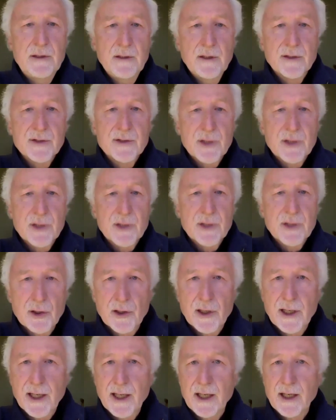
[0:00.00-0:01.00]

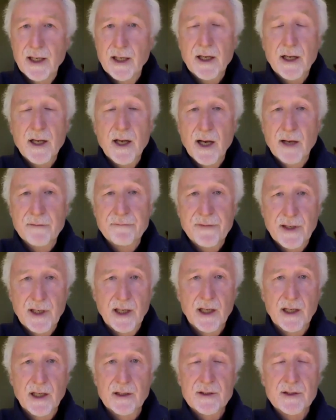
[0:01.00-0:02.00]
security,
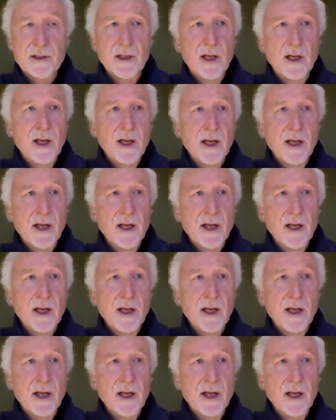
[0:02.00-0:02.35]
confidence,